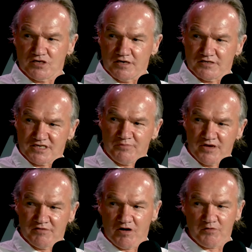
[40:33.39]

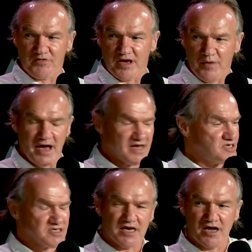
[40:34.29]
something wrong with their pants, he
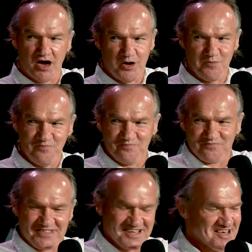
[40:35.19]
says, get home,
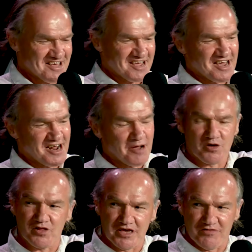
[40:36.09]
get home,
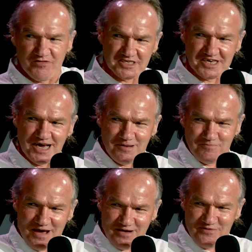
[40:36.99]
clean your face and come
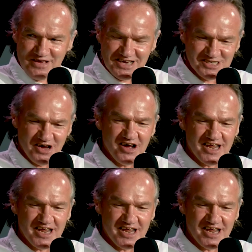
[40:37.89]
back when you're tidy,